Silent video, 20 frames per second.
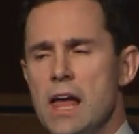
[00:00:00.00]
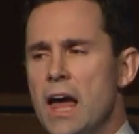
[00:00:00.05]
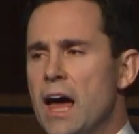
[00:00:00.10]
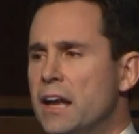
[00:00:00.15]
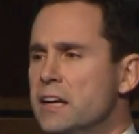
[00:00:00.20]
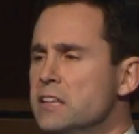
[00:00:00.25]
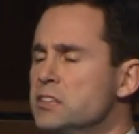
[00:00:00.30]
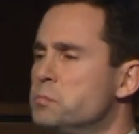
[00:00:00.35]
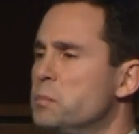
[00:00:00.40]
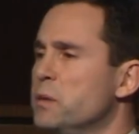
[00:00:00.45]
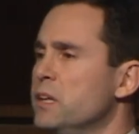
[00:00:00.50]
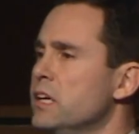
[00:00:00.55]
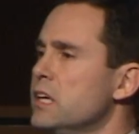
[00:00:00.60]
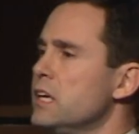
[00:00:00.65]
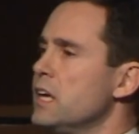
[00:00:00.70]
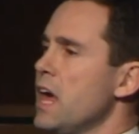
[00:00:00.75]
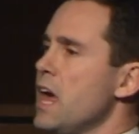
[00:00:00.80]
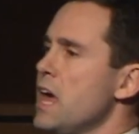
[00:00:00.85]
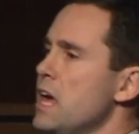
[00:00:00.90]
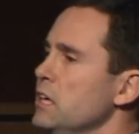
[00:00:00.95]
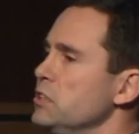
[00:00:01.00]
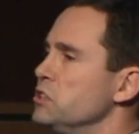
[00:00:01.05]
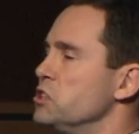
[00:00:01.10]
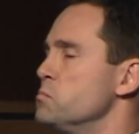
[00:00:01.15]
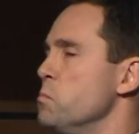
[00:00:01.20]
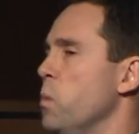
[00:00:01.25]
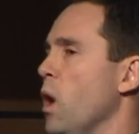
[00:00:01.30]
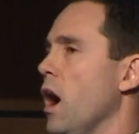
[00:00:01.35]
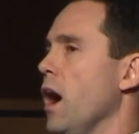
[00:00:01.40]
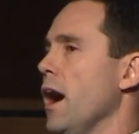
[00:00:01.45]
and it's been
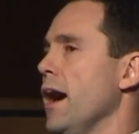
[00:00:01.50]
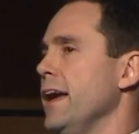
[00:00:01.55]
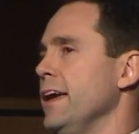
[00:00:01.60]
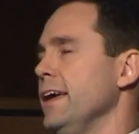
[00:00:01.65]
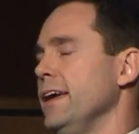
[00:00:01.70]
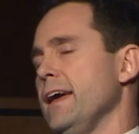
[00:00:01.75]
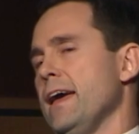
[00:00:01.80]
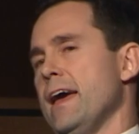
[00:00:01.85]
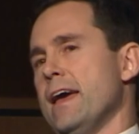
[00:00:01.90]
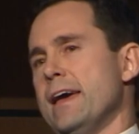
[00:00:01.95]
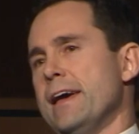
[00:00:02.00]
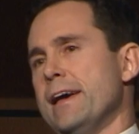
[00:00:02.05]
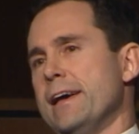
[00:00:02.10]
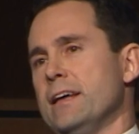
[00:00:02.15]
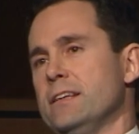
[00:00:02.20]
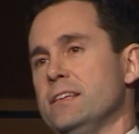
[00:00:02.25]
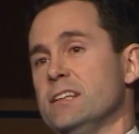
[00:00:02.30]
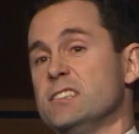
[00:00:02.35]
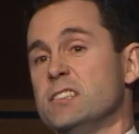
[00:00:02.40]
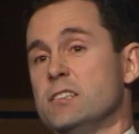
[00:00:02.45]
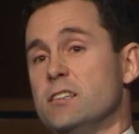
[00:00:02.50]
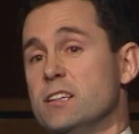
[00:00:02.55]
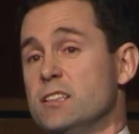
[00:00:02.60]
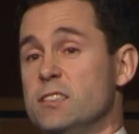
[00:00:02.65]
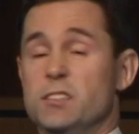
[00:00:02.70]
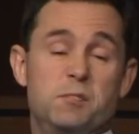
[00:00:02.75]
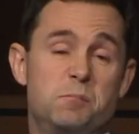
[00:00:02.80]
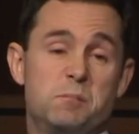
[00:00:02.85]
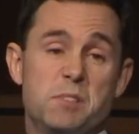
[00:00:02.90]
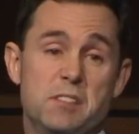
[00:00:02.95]
engaged by uh, the,
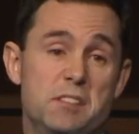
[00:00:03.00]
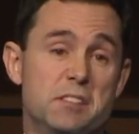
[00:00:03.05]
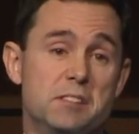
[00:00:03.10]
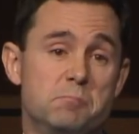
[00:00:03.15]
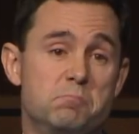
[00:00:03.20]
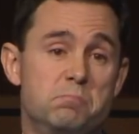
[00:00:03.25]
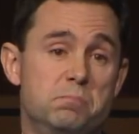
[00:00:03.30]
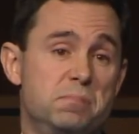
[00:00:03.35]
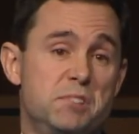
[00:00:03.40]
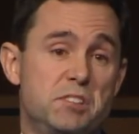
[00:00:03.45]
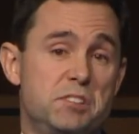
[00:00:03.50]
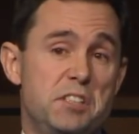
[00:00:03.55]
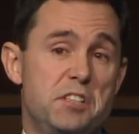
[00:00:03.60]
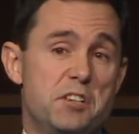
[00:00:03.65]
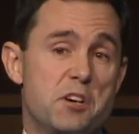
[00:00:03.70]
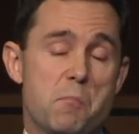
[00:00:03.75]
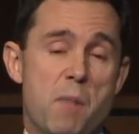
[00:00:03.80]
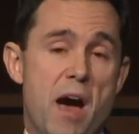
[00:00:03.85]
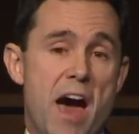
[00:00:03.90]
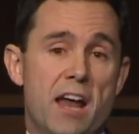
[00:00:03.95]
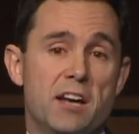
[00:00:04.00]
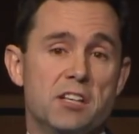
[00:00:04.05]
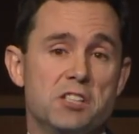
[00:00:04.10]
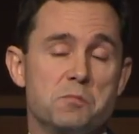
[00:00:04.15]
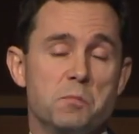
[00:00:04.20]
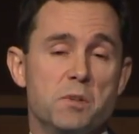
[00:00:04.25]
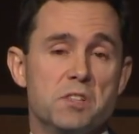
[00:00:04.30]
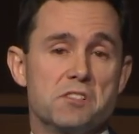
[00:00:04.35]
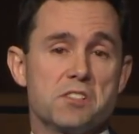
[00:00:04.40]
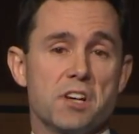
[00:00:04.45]
say the senior
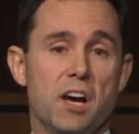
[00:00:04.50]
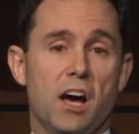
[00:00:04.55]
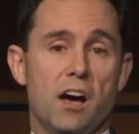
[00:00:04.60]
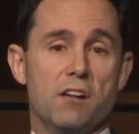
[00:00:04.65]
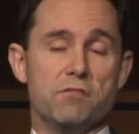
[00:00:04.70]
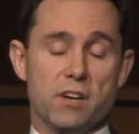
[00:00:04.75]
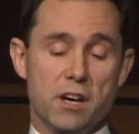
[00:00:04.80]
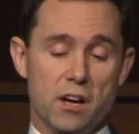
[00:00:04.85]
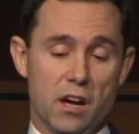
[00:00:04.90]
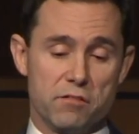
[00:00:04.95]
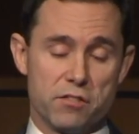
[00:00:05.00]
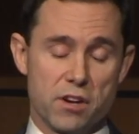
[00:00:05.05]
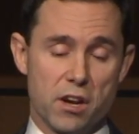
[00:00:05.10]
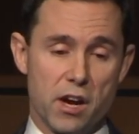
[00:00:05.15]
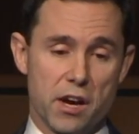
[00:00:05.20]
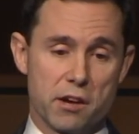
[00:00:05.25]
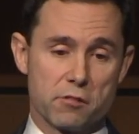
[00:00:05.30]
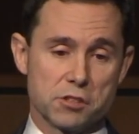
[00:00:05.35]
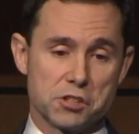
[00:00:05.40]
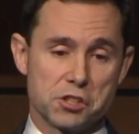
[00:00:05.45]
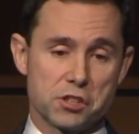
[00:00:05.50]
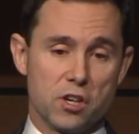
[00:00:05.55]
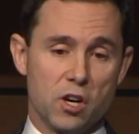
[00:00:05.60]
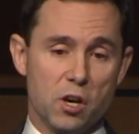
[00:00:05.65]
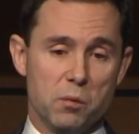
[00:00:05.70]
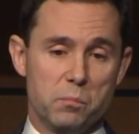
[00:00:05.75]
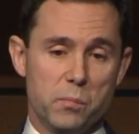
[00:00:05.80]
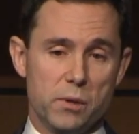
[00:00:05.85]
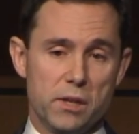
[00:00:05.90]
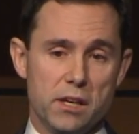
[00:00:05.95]
management of, a, of an Irish
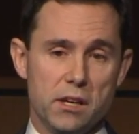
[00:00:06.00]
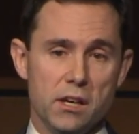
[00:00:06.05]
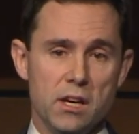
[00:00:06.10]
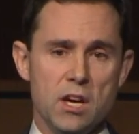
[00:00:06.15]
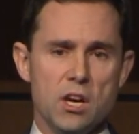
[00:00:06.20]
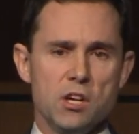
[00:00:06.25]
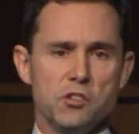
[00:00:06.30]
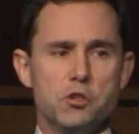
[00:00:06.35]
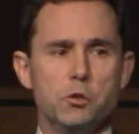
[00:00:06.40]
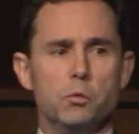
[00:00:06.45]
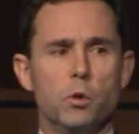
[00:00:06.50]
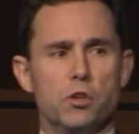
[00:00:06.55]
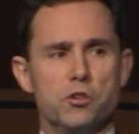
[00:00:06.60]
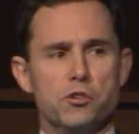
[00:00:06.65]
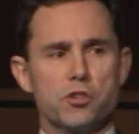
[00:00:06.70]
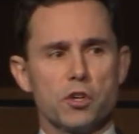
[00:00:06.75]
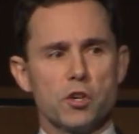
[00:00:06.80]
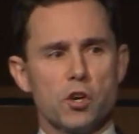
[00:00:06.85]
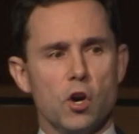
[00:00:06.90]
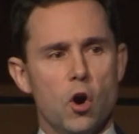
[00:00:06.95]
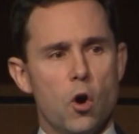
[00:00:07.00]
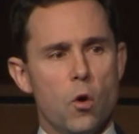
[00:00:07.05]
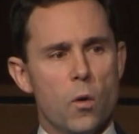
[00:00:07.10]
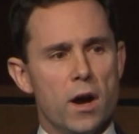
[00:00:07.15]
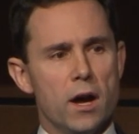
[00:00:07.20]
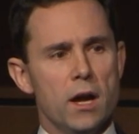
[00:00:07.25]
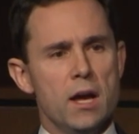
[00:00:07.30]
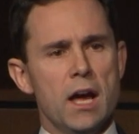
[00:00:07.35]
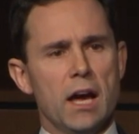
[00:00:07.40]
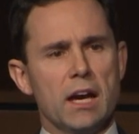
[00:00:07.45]
company to undergo a,